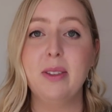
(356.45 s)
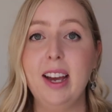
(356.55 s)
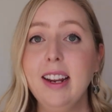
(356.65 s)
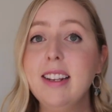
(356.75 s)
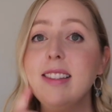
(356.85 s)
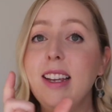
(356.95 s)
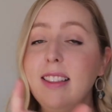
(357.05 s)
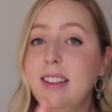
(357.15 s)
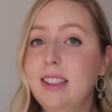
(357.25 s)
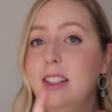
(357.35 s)
so that is
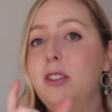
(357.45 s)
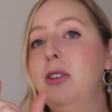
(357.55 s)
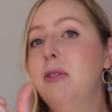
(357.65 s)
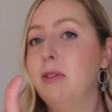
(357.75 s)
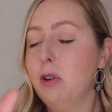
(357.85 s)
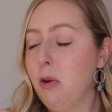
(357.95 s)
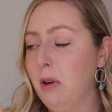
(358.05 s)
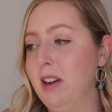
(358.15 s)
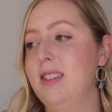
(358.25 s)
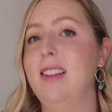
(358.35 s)
like the little chorus